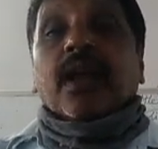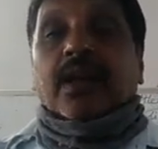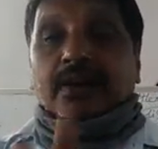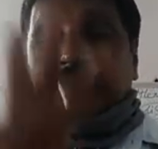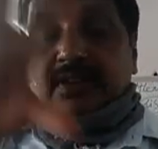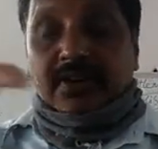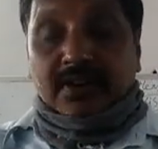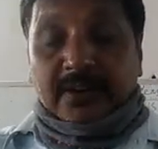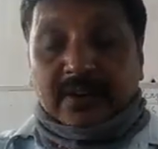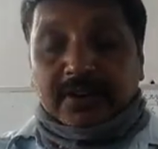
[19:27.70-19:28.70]

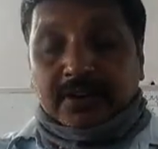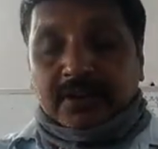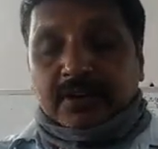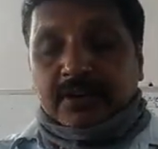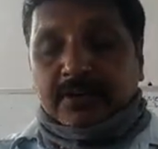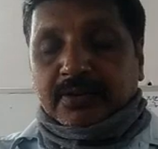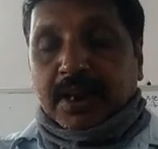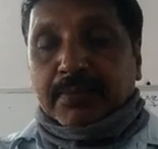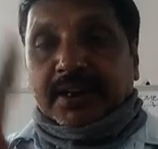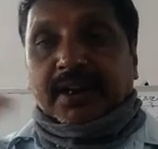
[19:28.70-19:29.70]

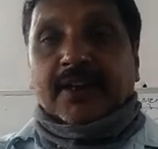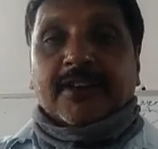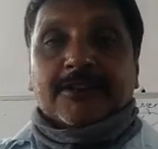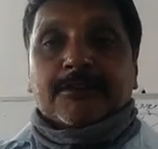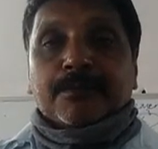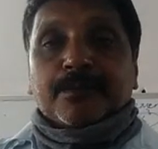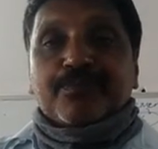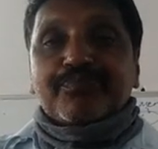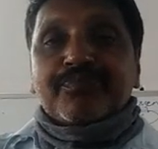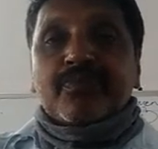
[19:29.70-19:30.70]
Neighboring areas
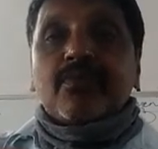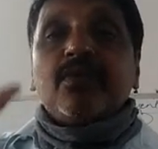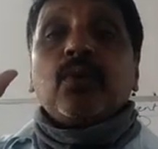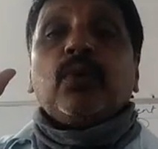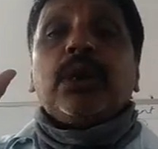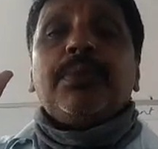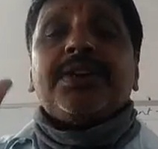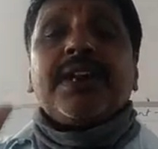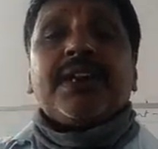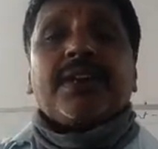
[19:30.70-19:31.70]
will
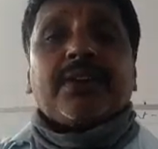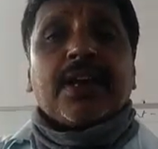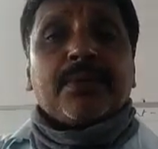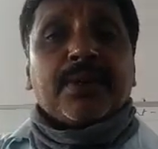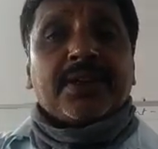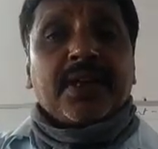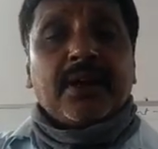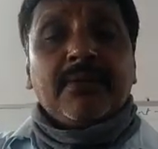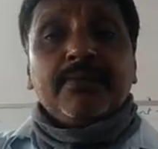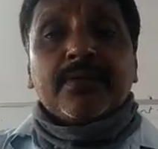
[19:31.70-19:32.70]
be taken care by
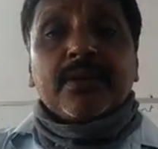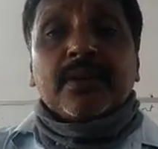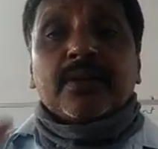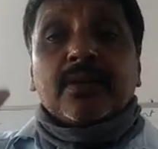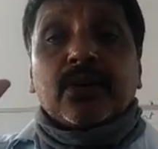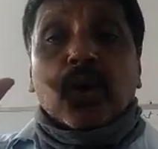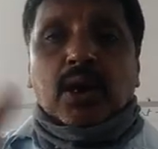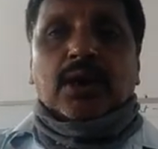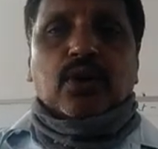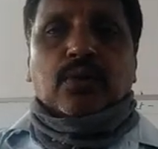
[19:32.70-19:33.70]
the
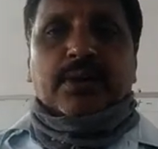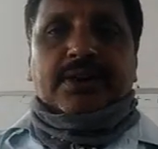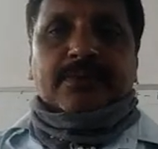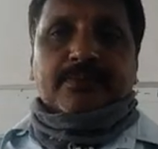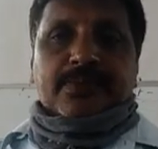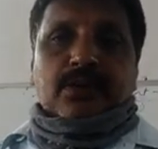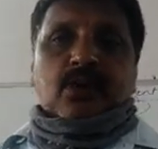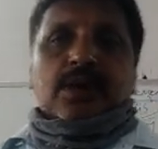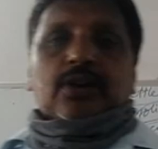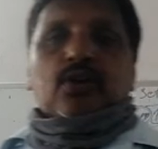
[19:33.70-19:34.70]
local government.
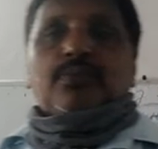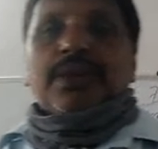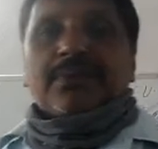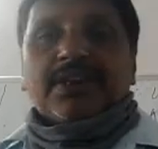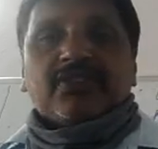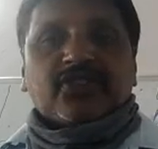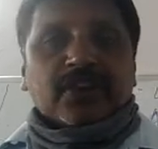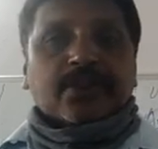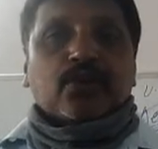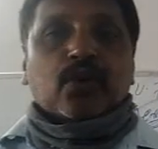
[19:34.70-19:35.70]
Local government means
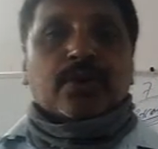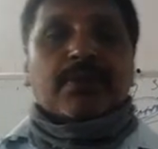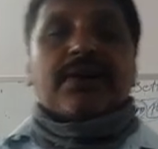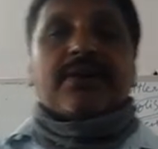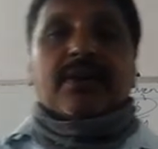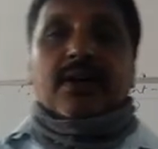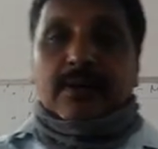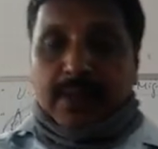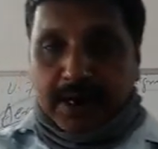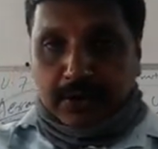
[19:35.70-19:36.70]
state government
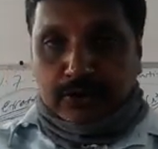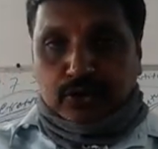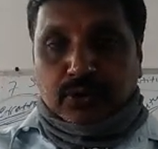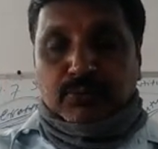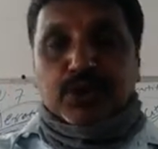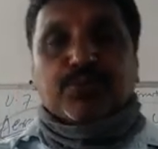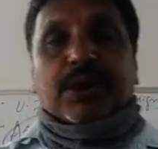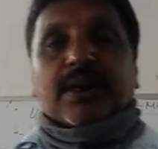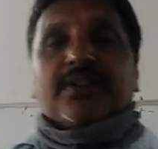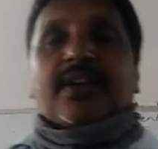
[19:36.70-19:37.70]
and also
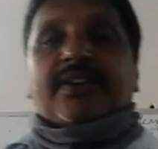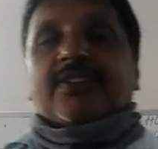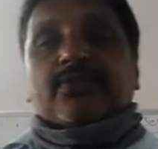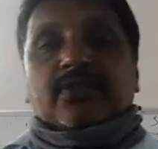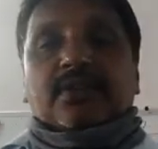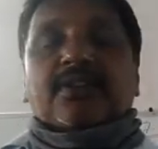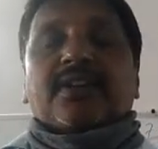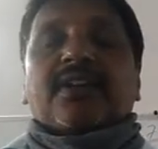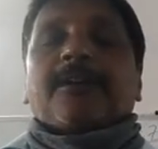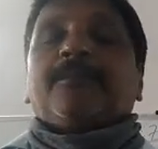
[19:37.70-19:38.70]
municipal authorities
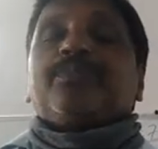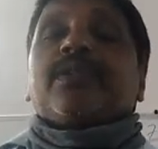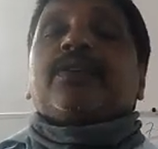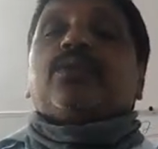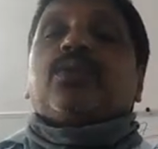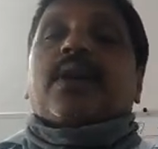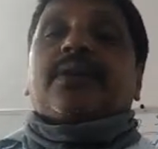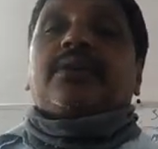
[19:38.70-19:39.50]
who